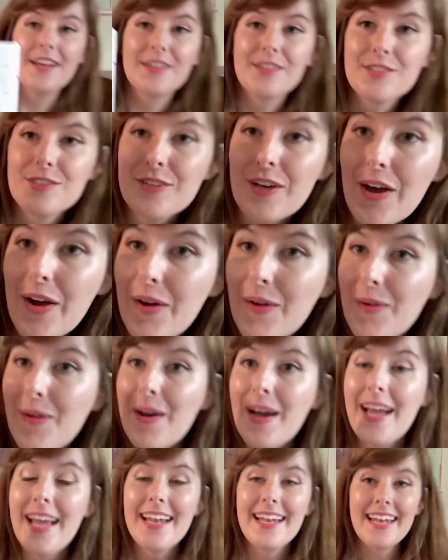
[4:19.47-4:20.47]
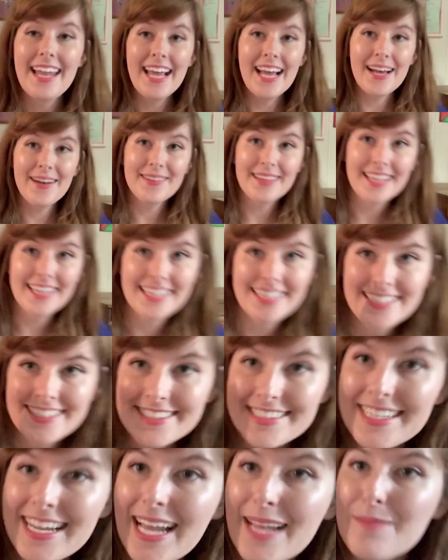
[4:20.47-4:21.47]
So now that it is
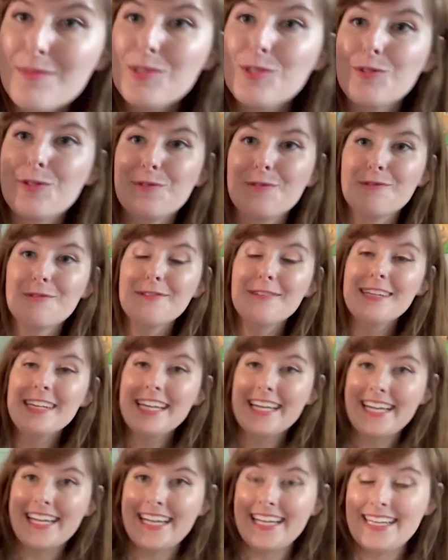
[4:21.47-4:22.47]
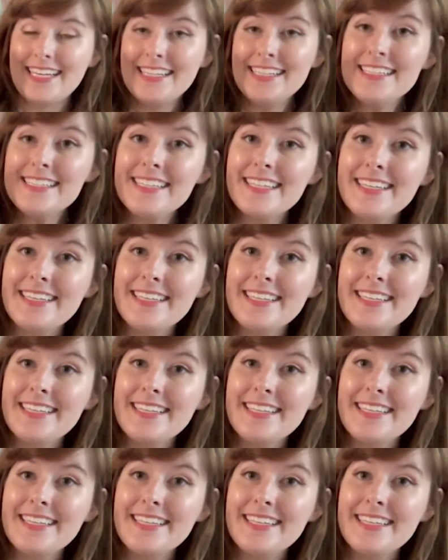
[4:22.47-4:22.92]
time to read,